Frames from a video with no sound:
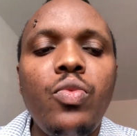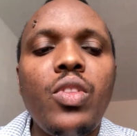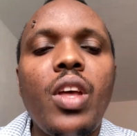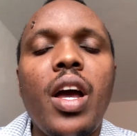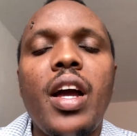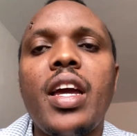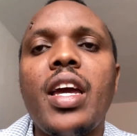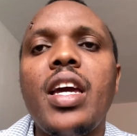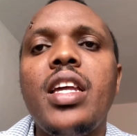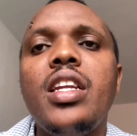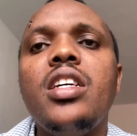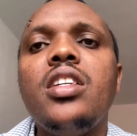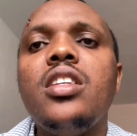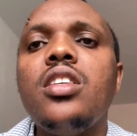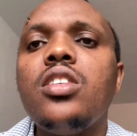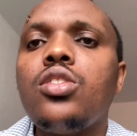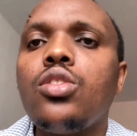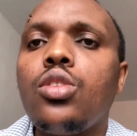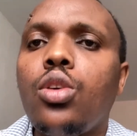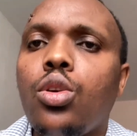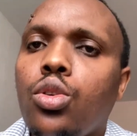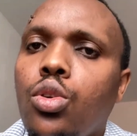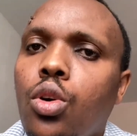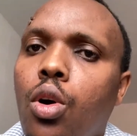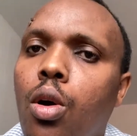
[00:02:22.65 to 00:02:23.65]
Again, it is
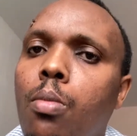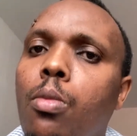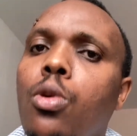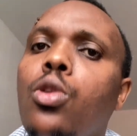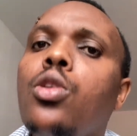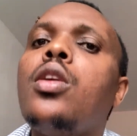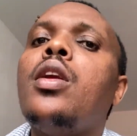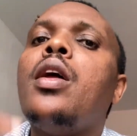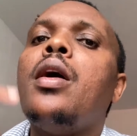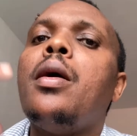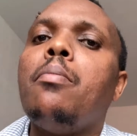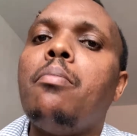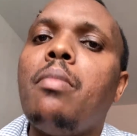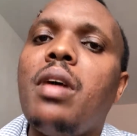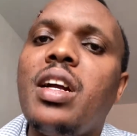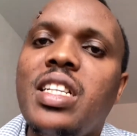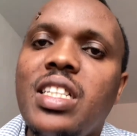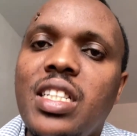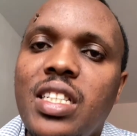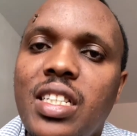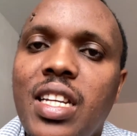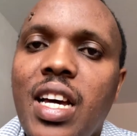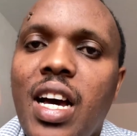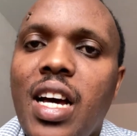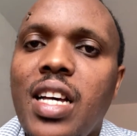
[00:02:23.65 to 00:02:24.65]
not common, but
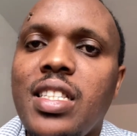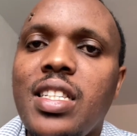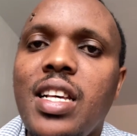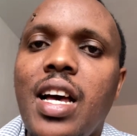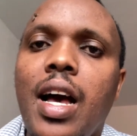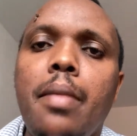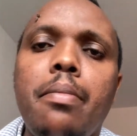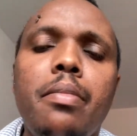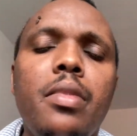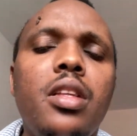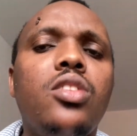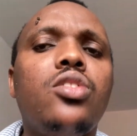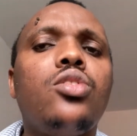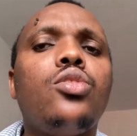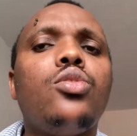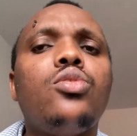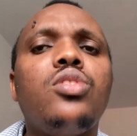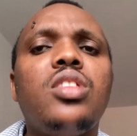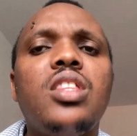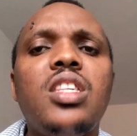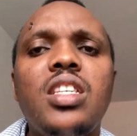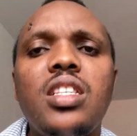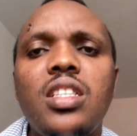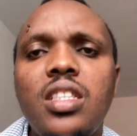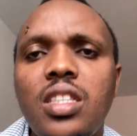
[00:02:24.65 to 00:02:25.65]
it does happen. So
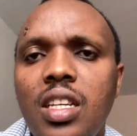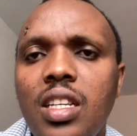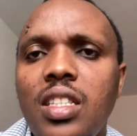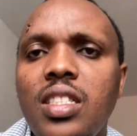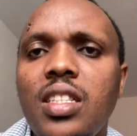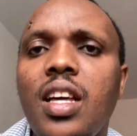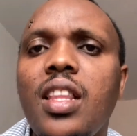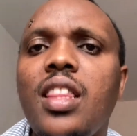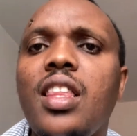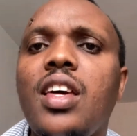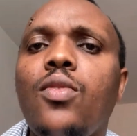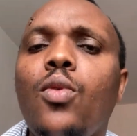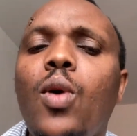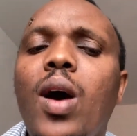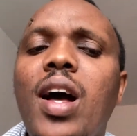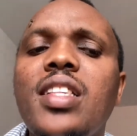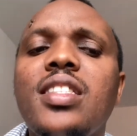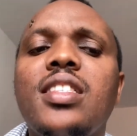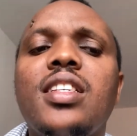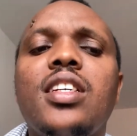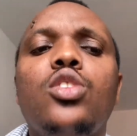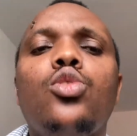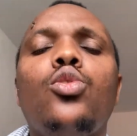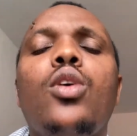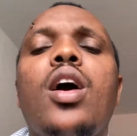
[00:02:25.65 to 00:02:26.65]
these things are the
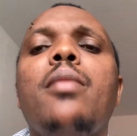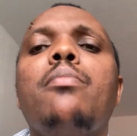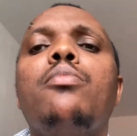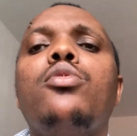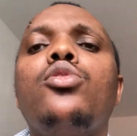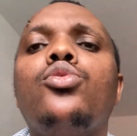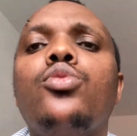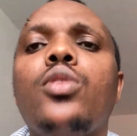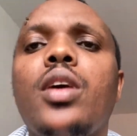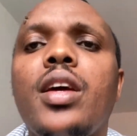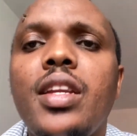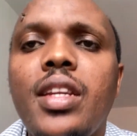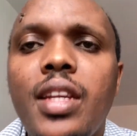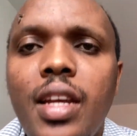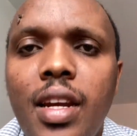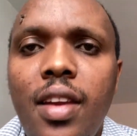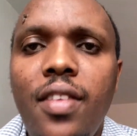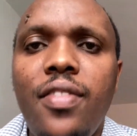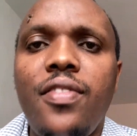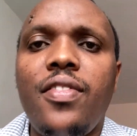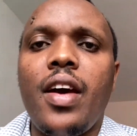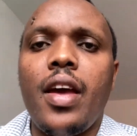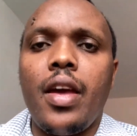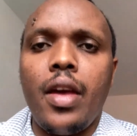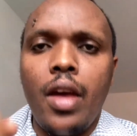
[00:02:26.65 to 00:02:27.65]
ones that you are able to
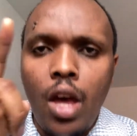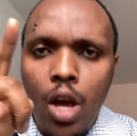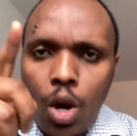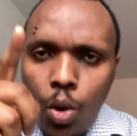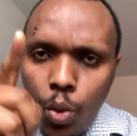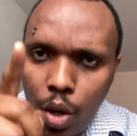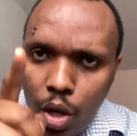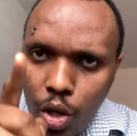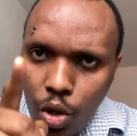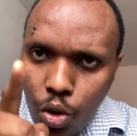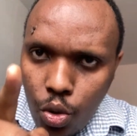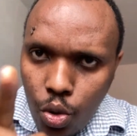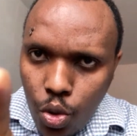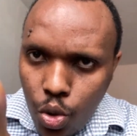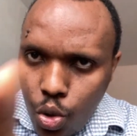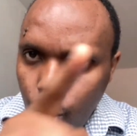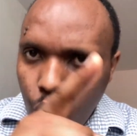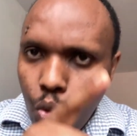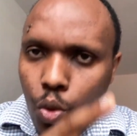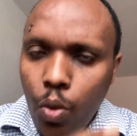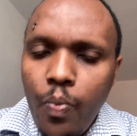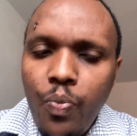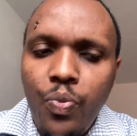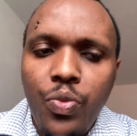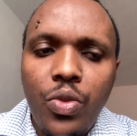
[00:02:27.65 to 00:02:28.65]
identify when you
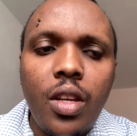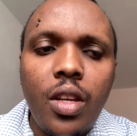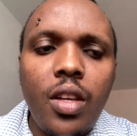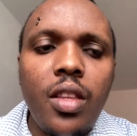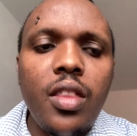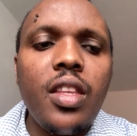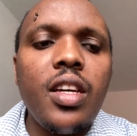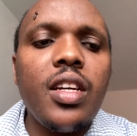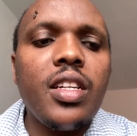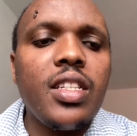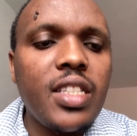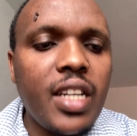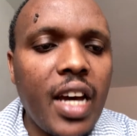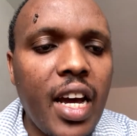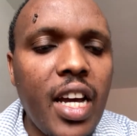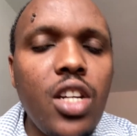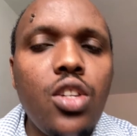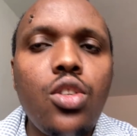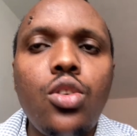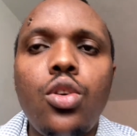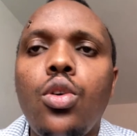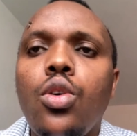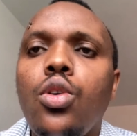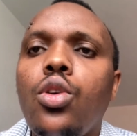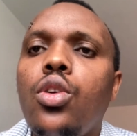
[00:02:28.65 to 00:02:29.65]
do the
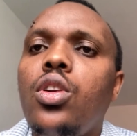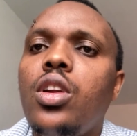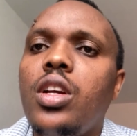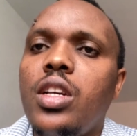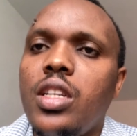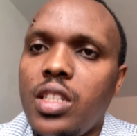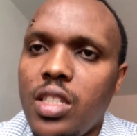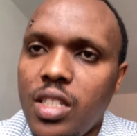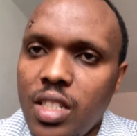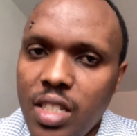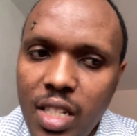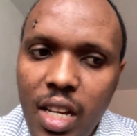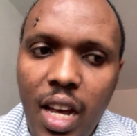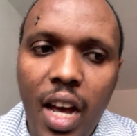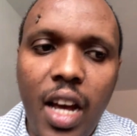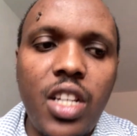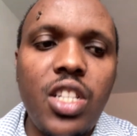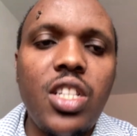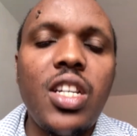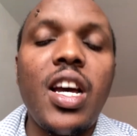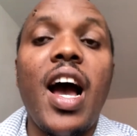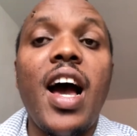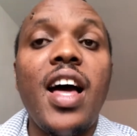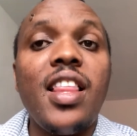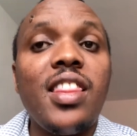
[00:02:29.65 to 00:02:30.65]
title search
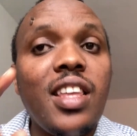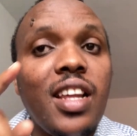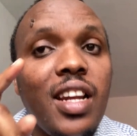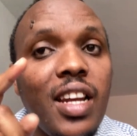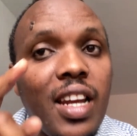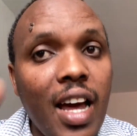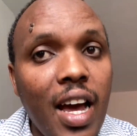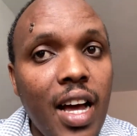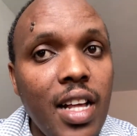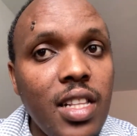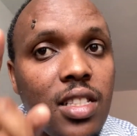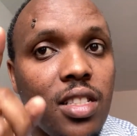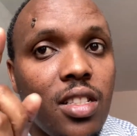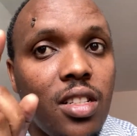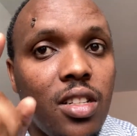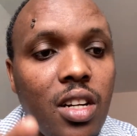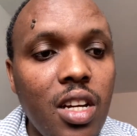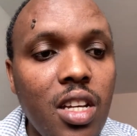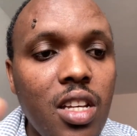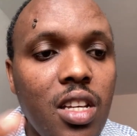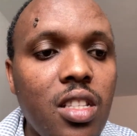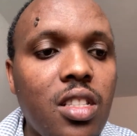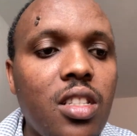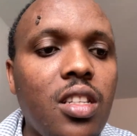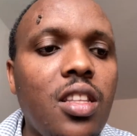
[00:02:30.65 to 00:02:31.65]
at the lands
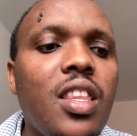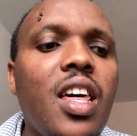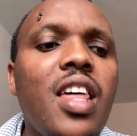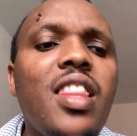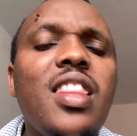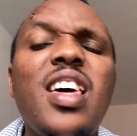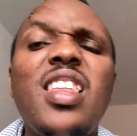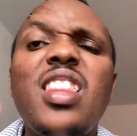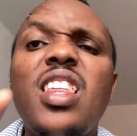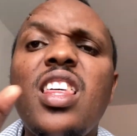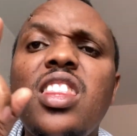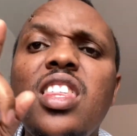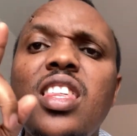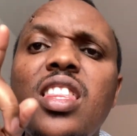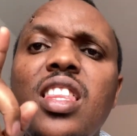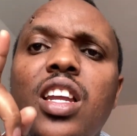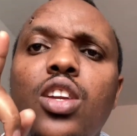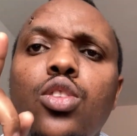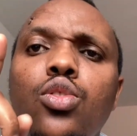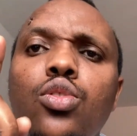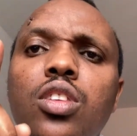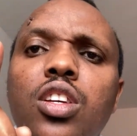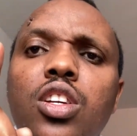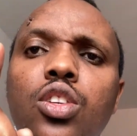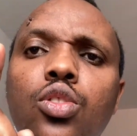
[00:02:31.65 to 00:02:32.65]
registry. Then the other thing
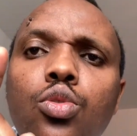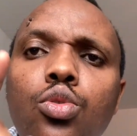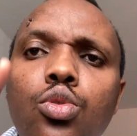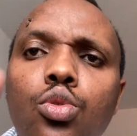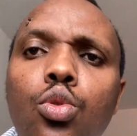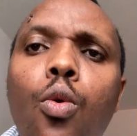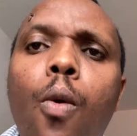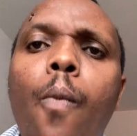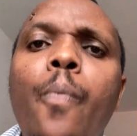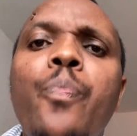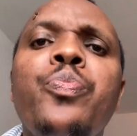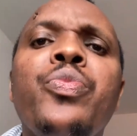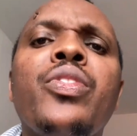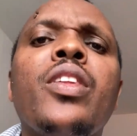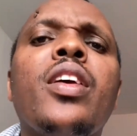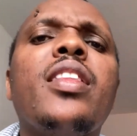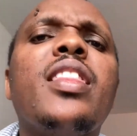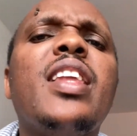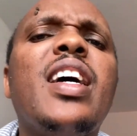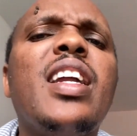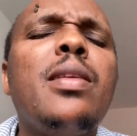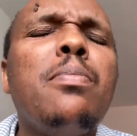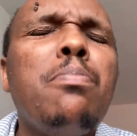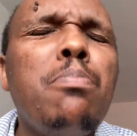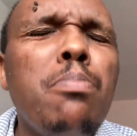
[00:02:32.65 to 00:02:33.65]
that you need to do
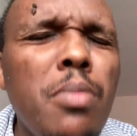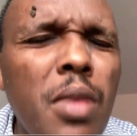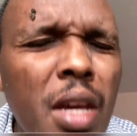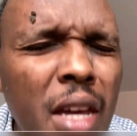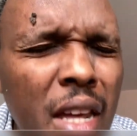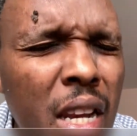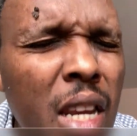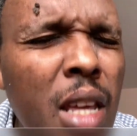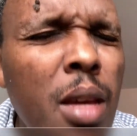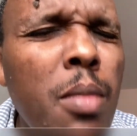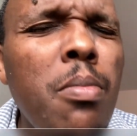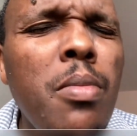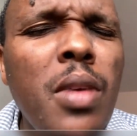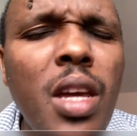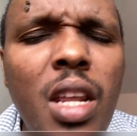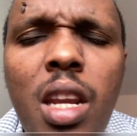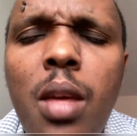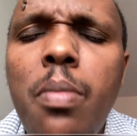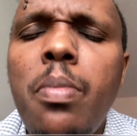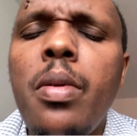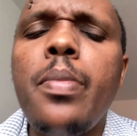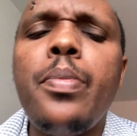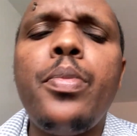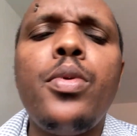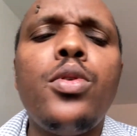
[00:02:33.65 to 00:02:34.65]
that many
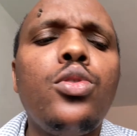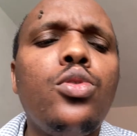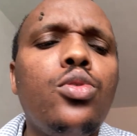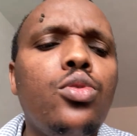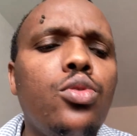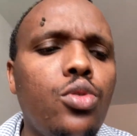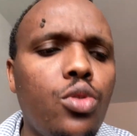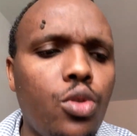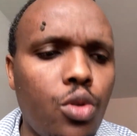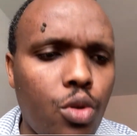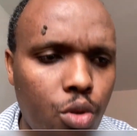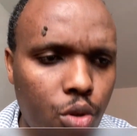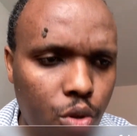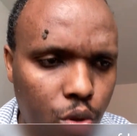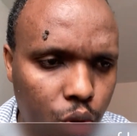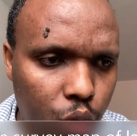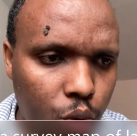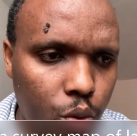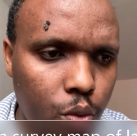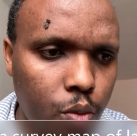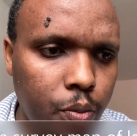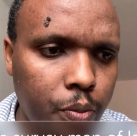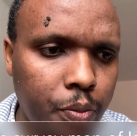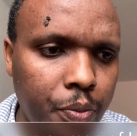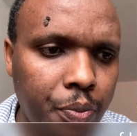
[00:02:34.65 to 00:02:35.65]
people do not
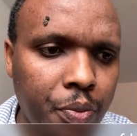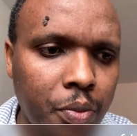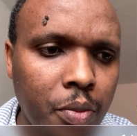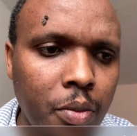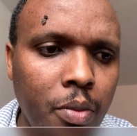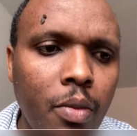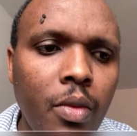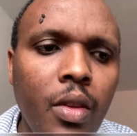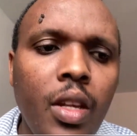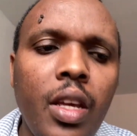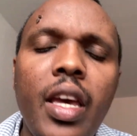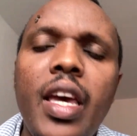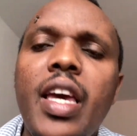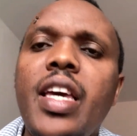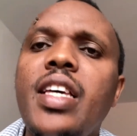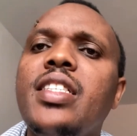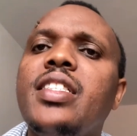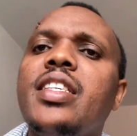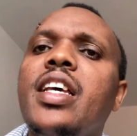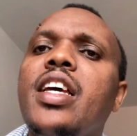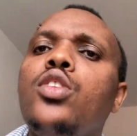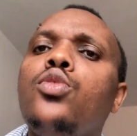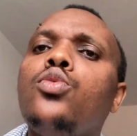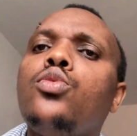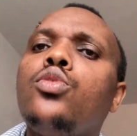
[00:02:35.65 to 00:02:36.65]
do is
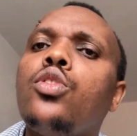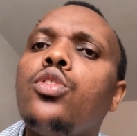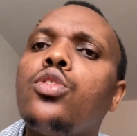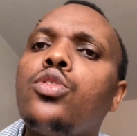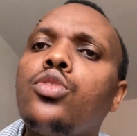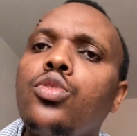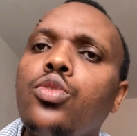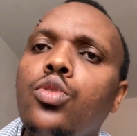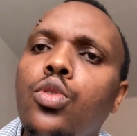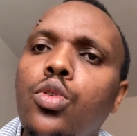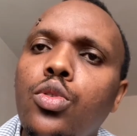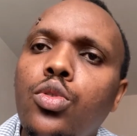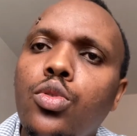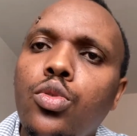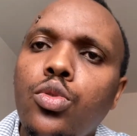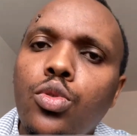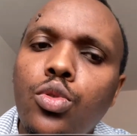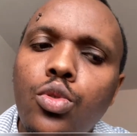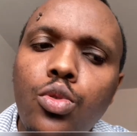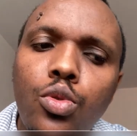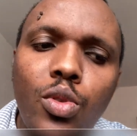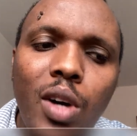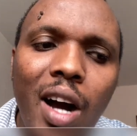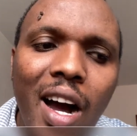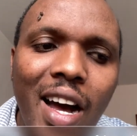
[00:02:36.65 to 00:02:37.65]
they do not go to
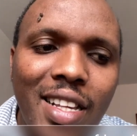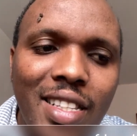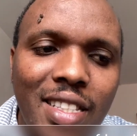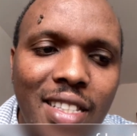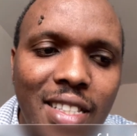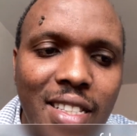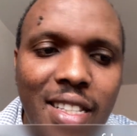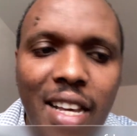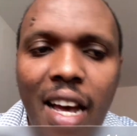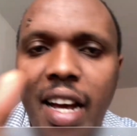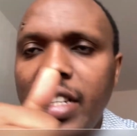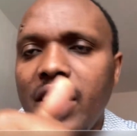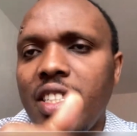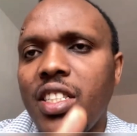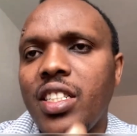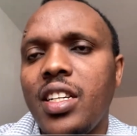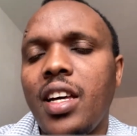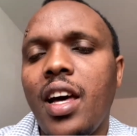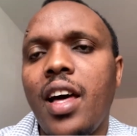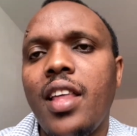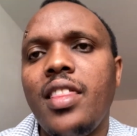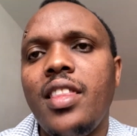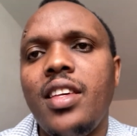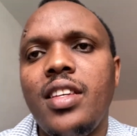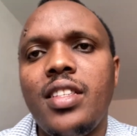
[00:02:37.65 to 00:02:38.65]
do a search
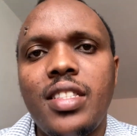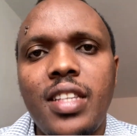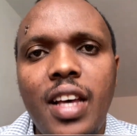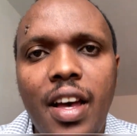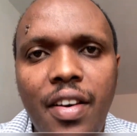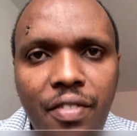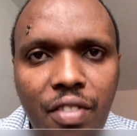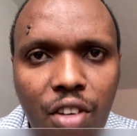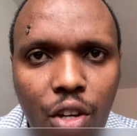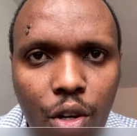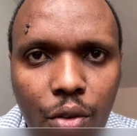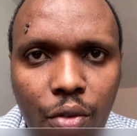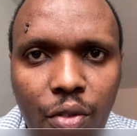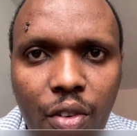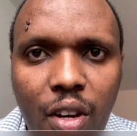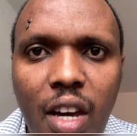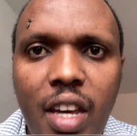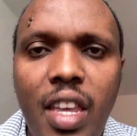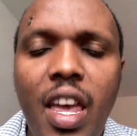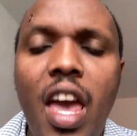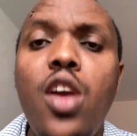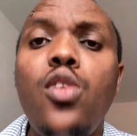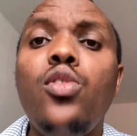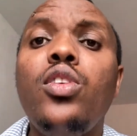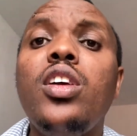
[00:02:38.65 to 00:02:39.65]
at the survey of
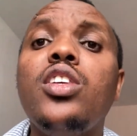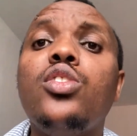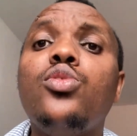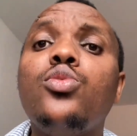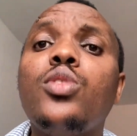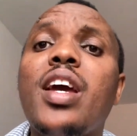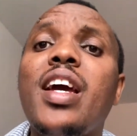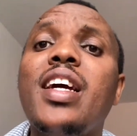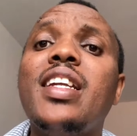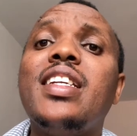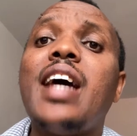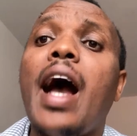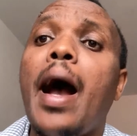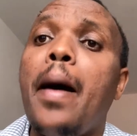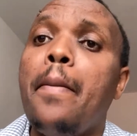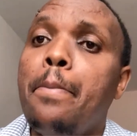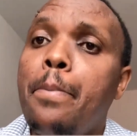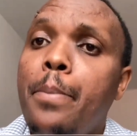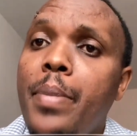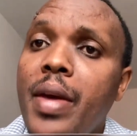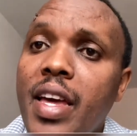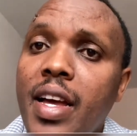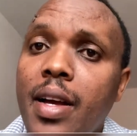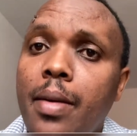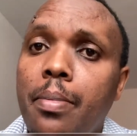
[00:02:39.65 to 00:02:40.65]
Kenya. You need to get a
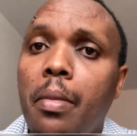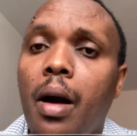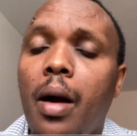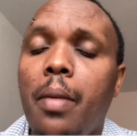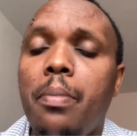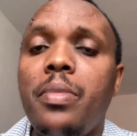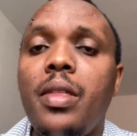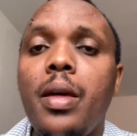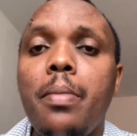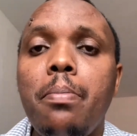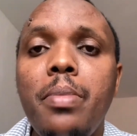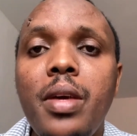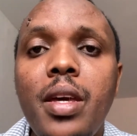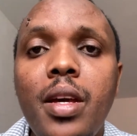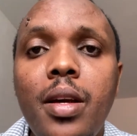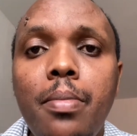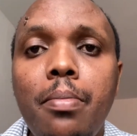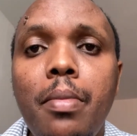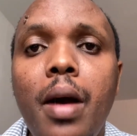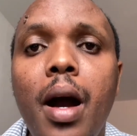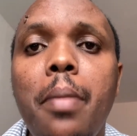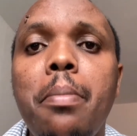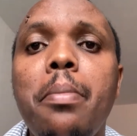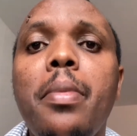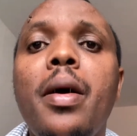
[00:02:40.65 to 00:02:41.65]
big map, the big
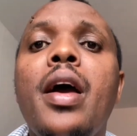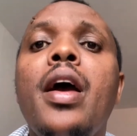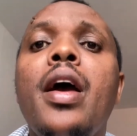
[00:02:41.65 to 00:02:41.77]
map